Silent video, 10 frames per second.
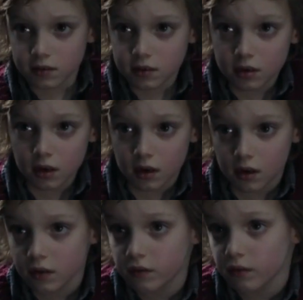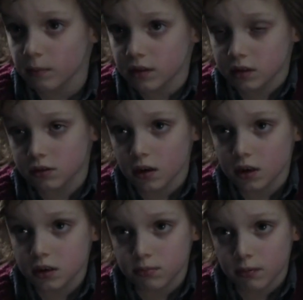Sam complains that he
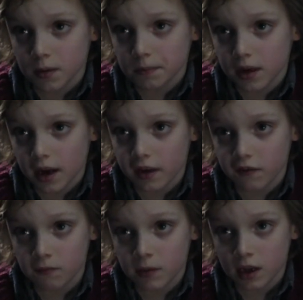feels sick from the drugs that